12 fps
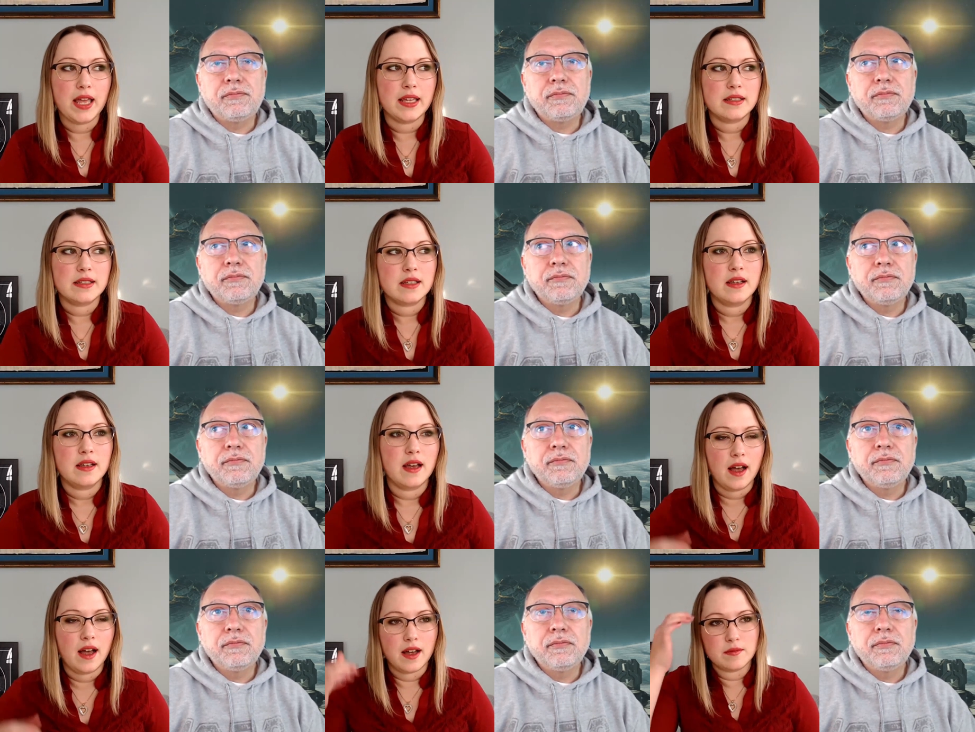Speaker 1: But
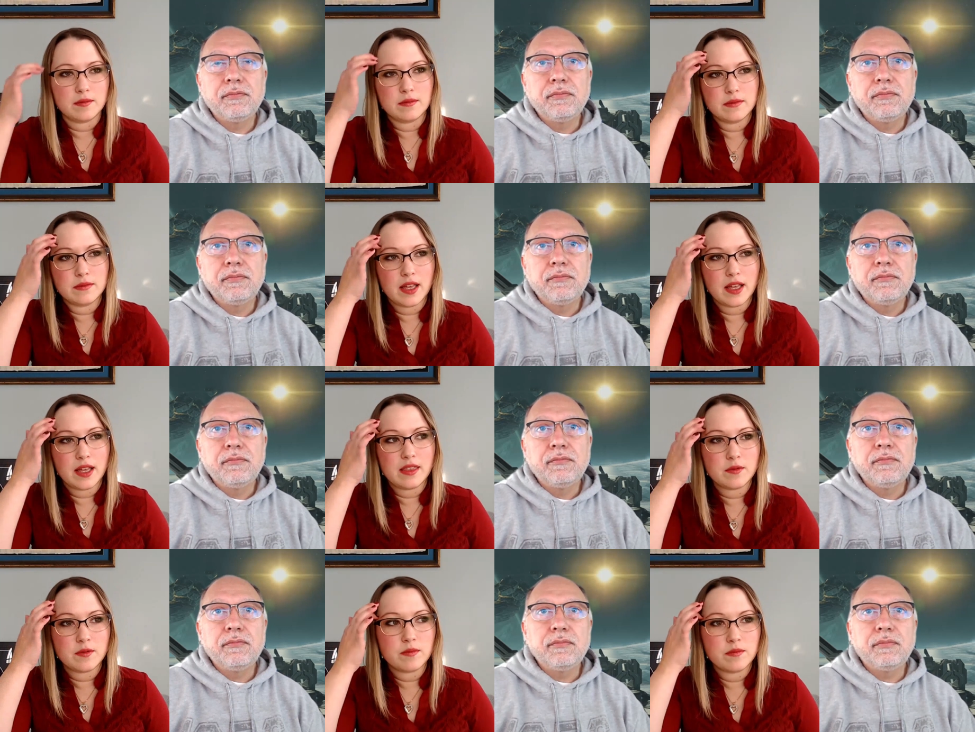I
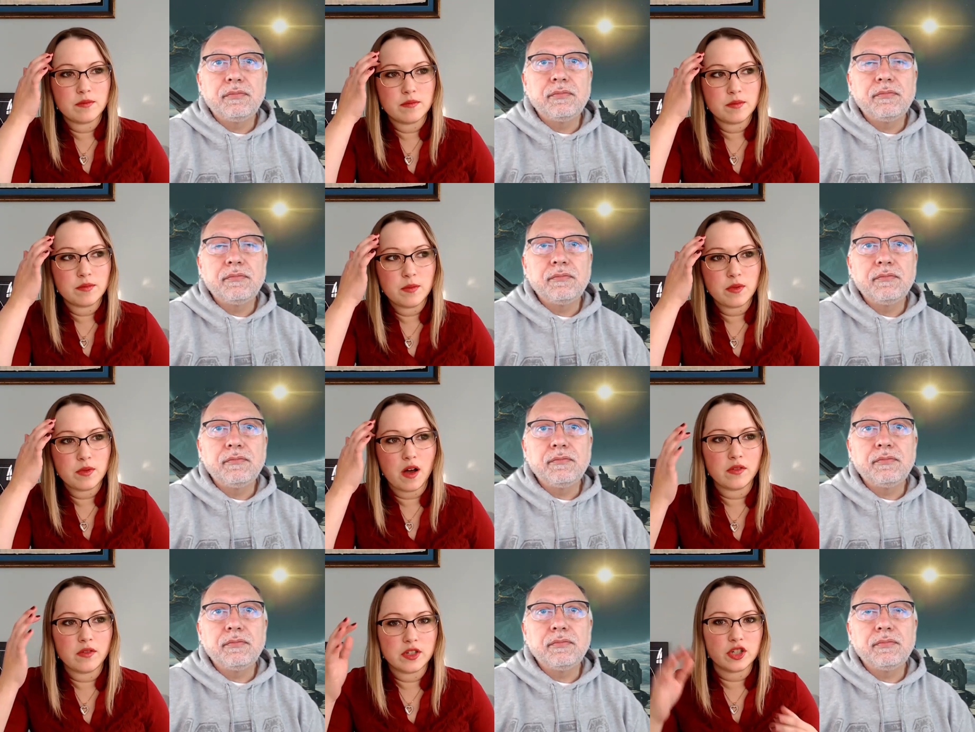think that
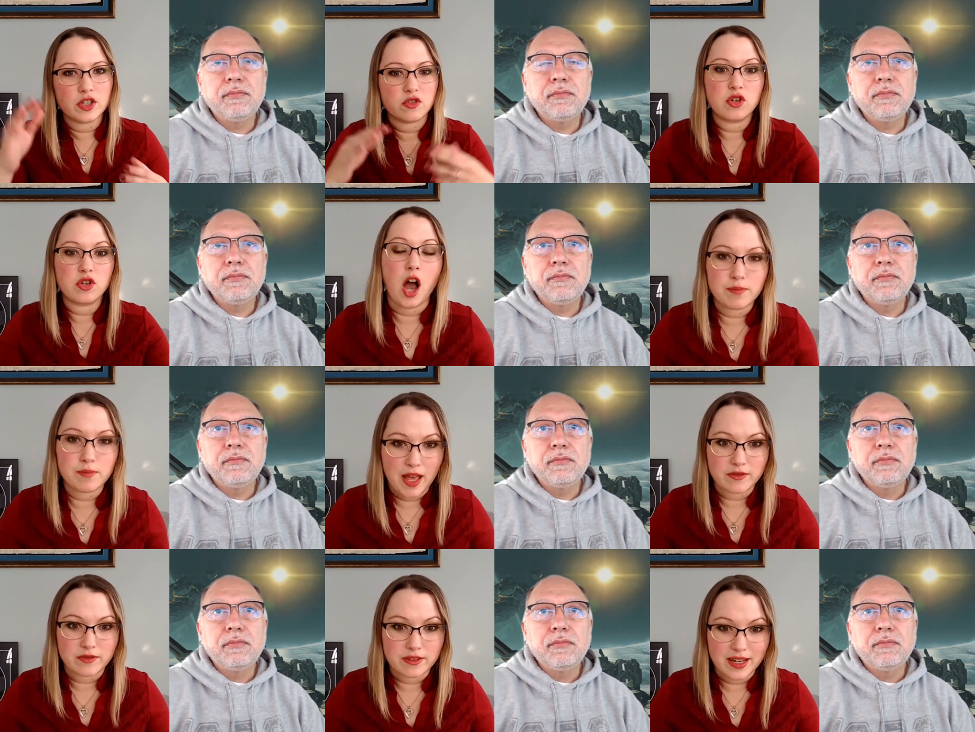people often just
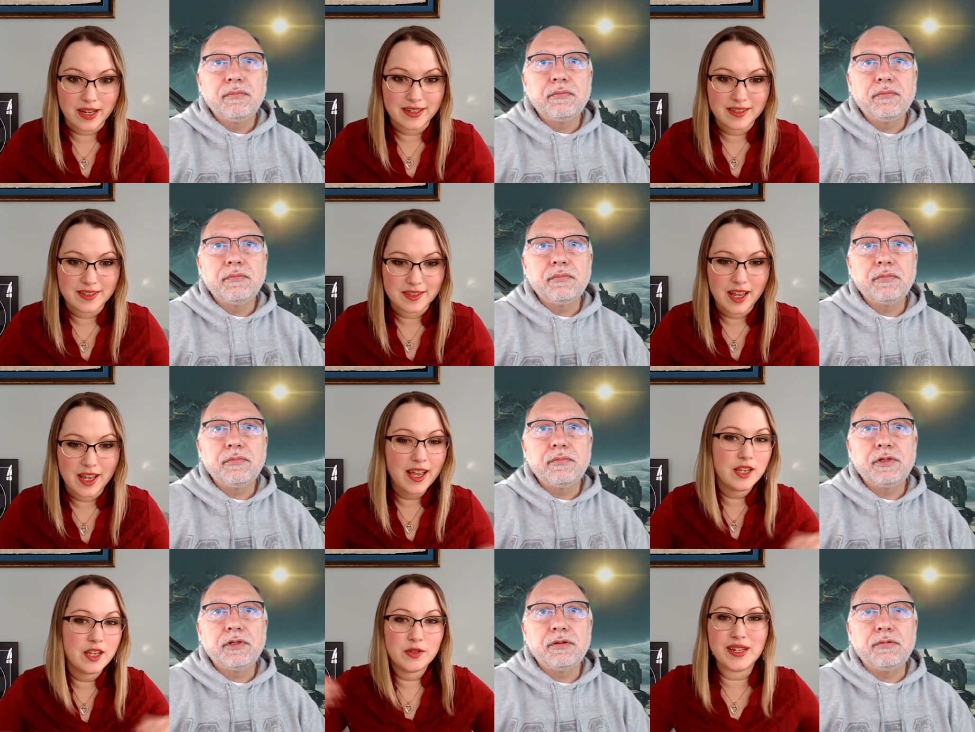stop after that.
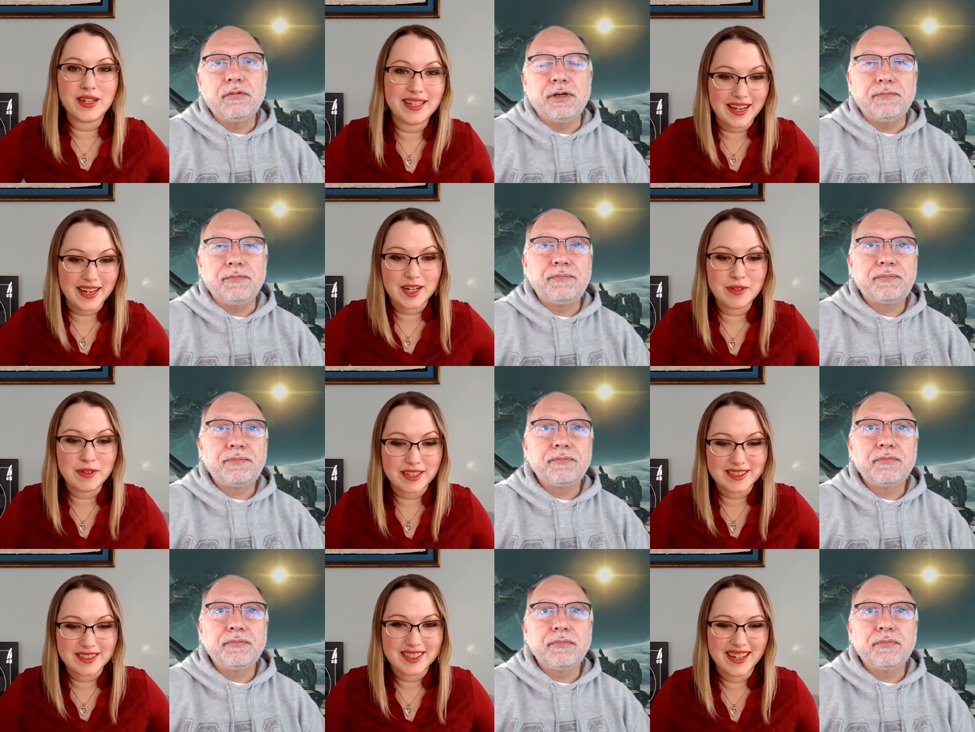Hey, I use Wikidata,
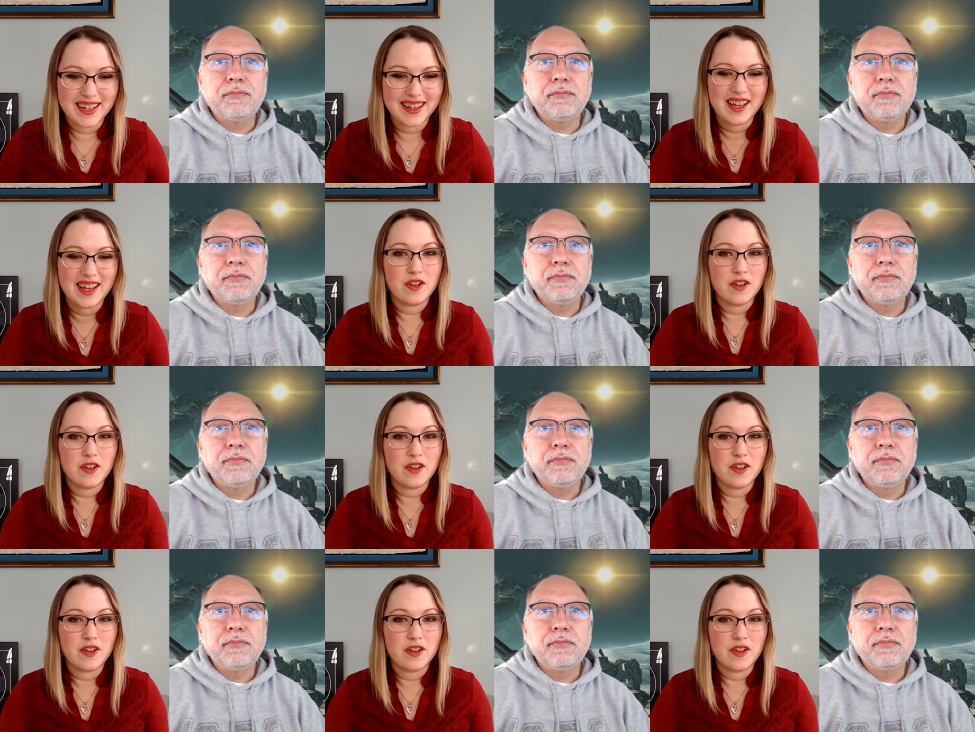I'm good.